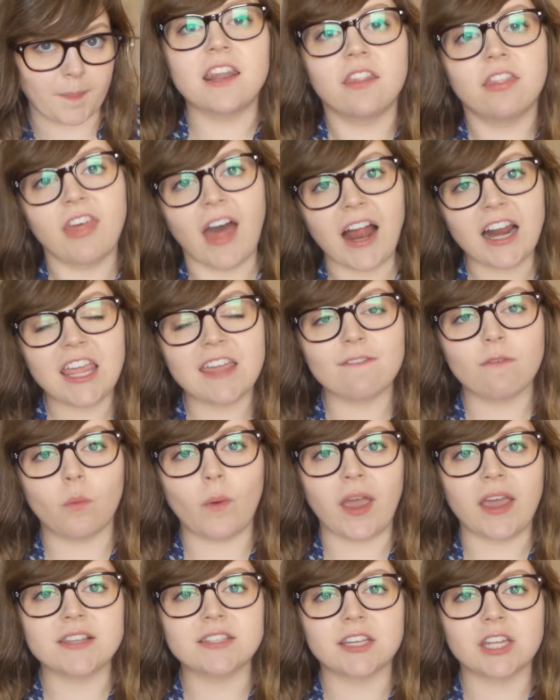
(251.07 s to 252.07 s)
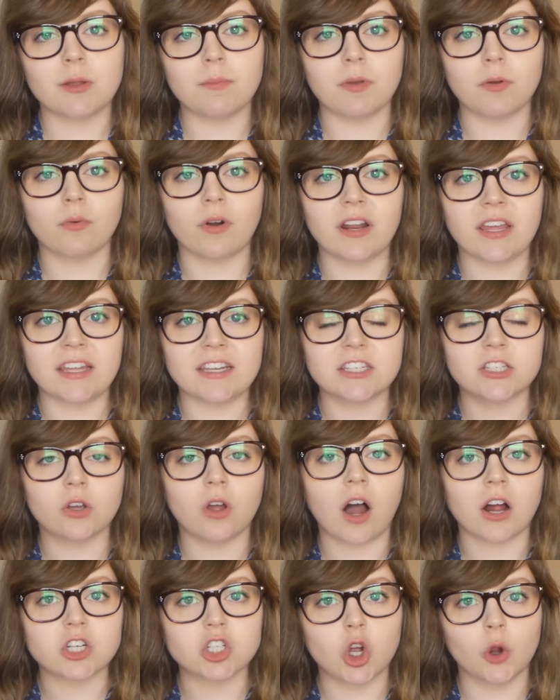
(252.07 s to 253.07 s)
And that giveaway is going to be running
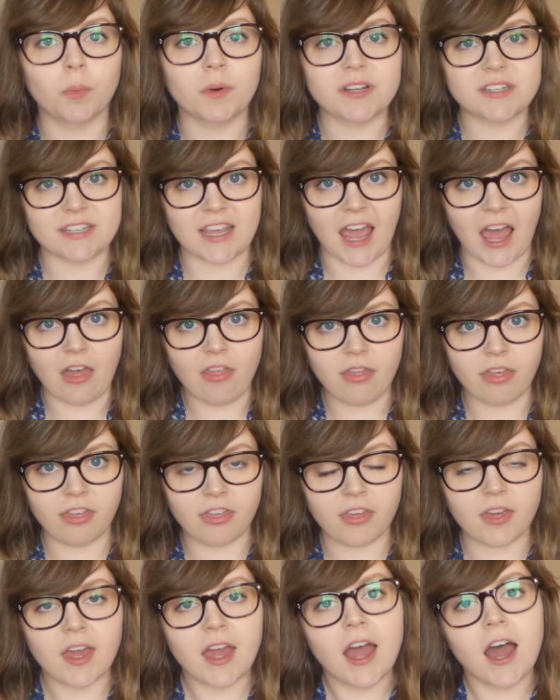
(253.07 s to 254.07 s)
until October 10th.